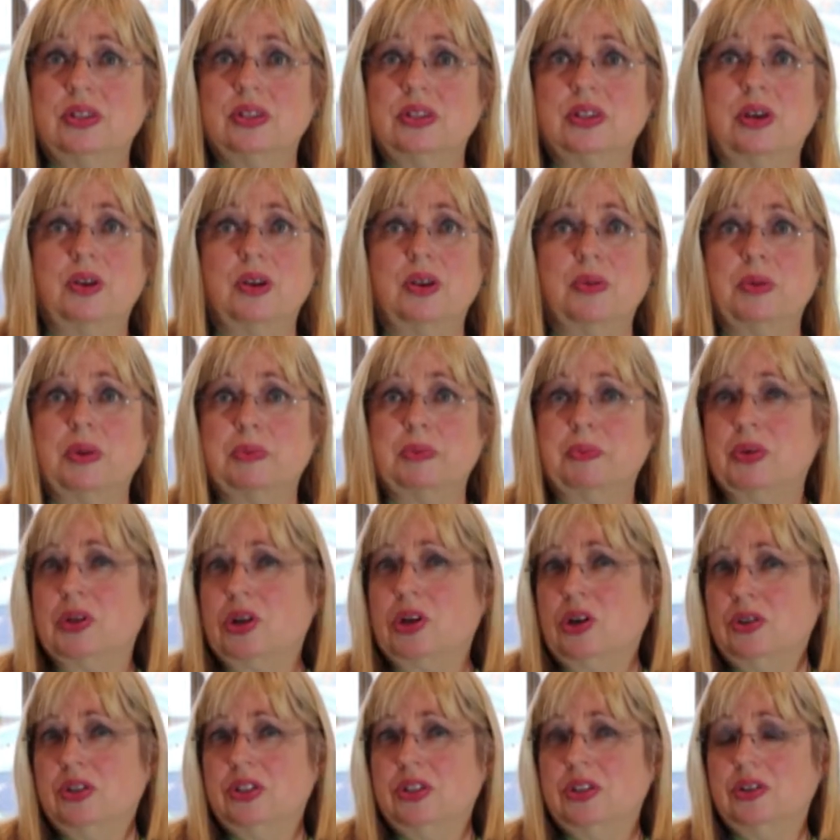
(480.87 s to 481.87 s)
So the
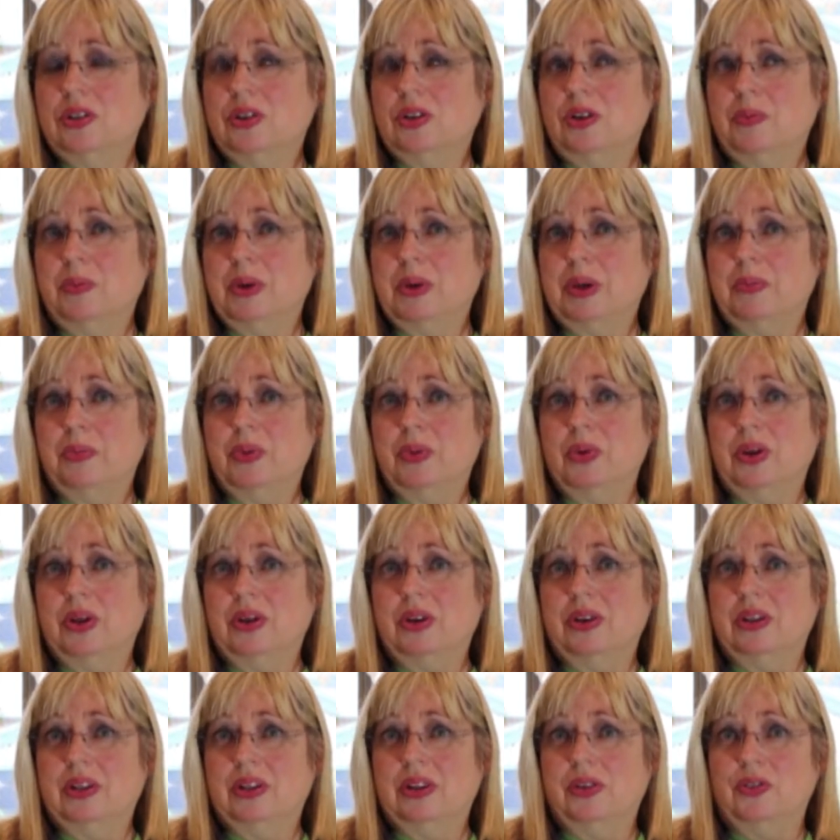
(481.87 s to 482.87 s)
toasting, I mean putting
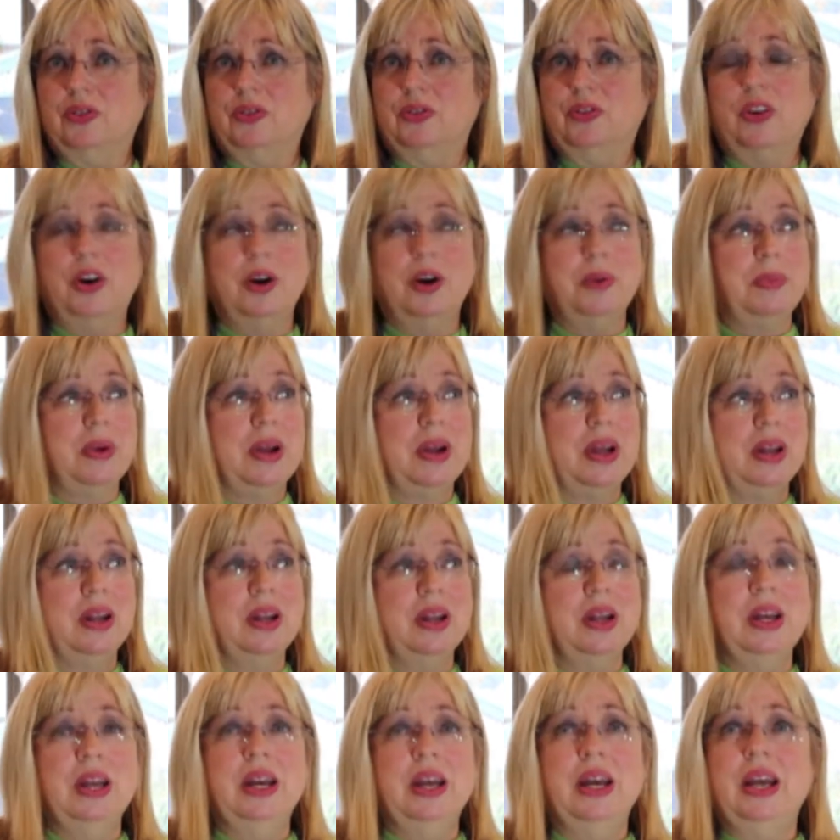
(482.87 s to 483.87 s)
in a little fry pan,
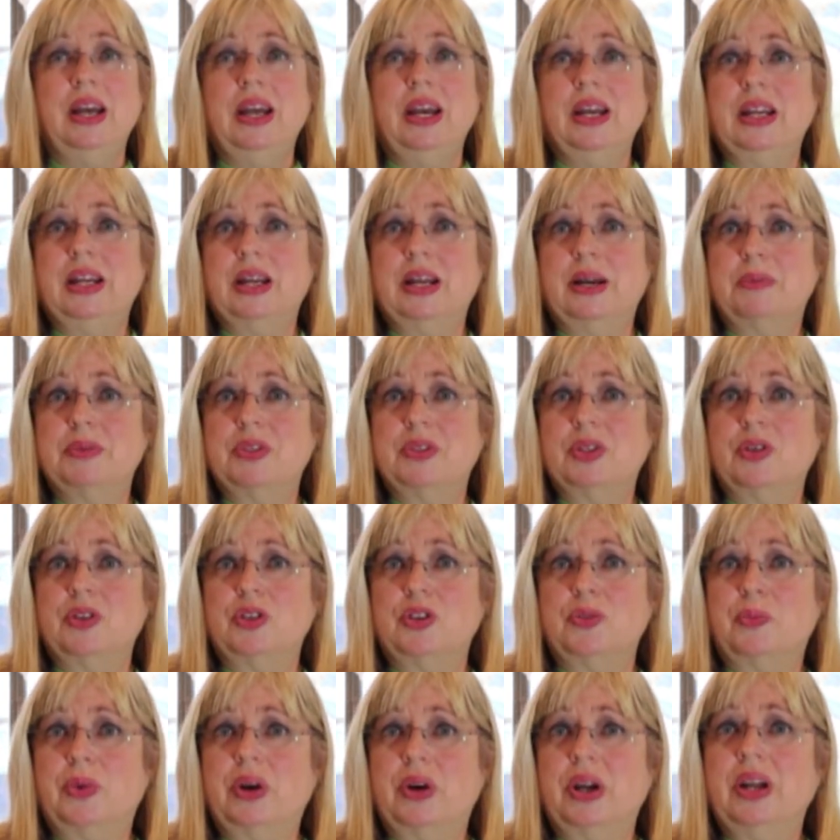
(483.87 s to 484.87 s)
heating up so
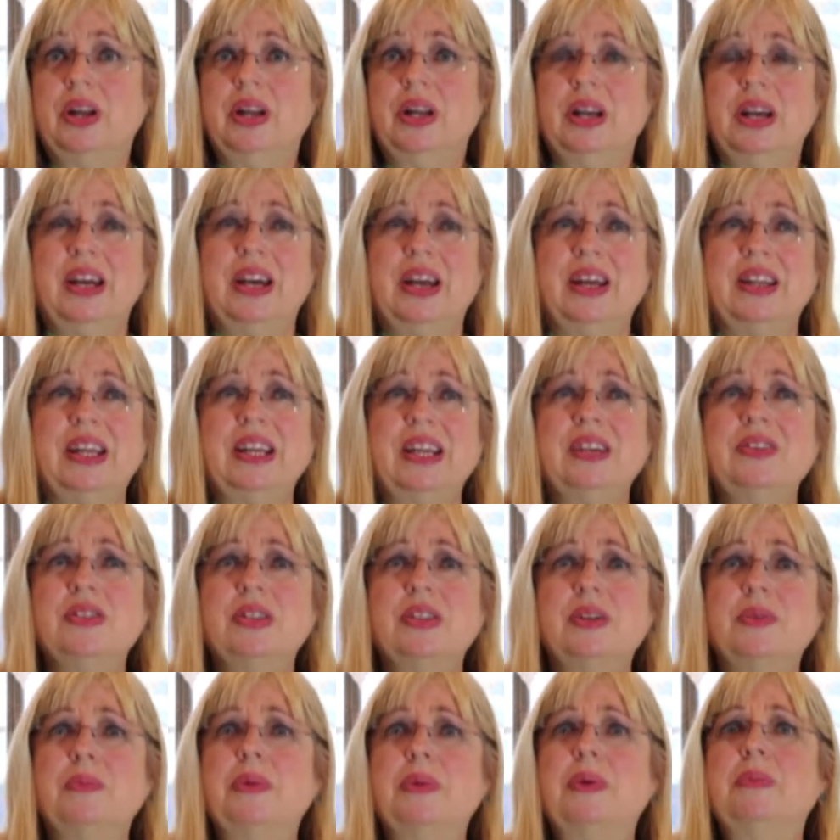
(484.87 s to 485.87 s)
it's brown, and that gives
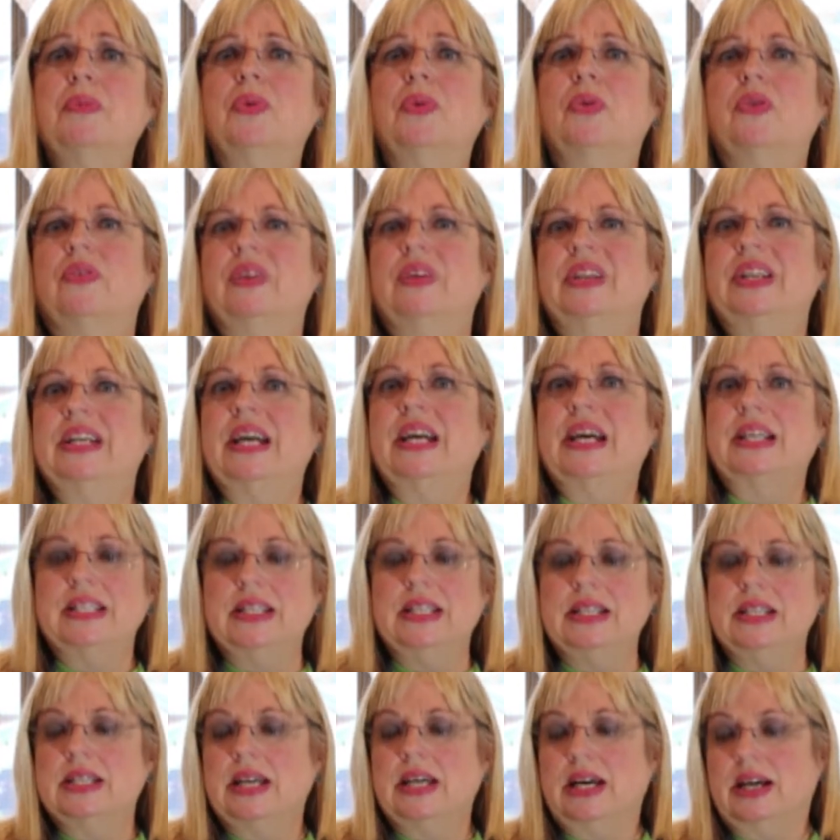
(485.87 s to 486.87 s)
it a bit more of a
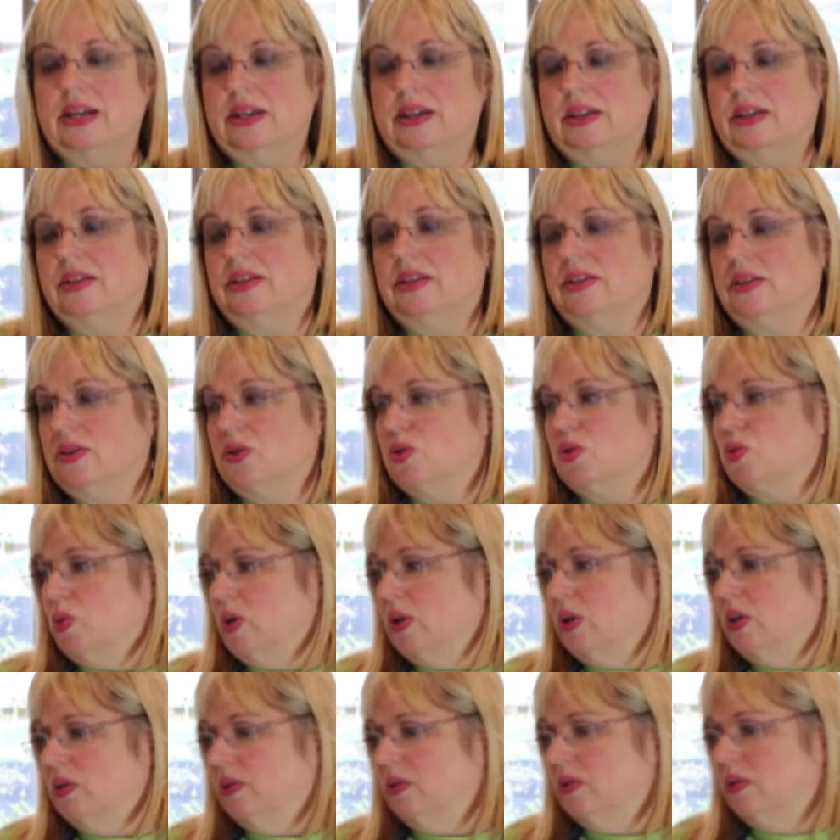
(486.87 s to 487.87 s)
nutty taste as
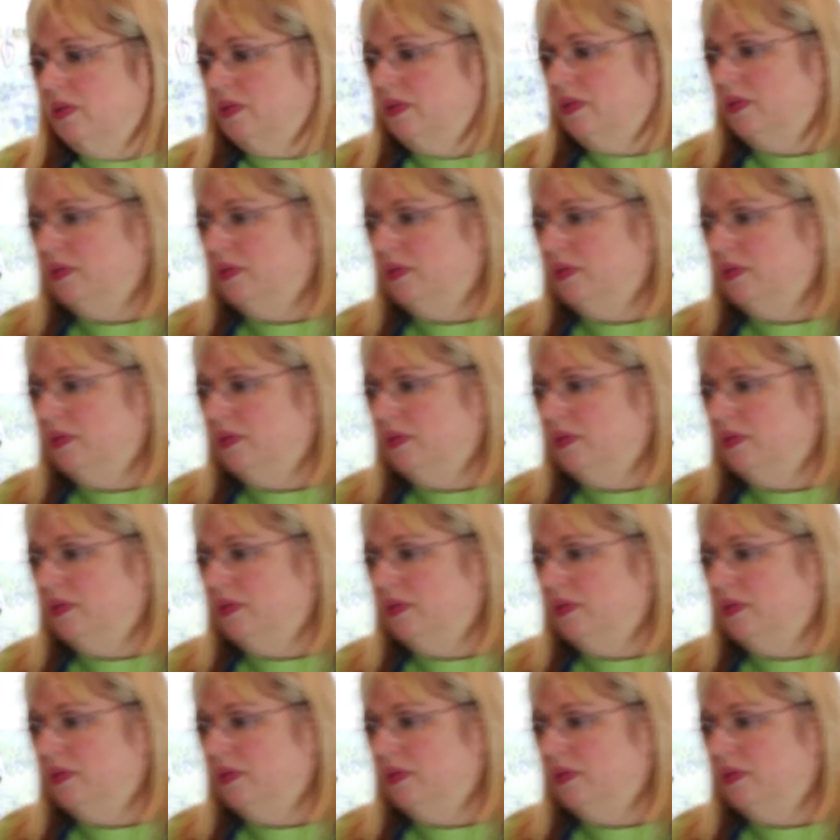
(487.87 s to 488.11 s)
well.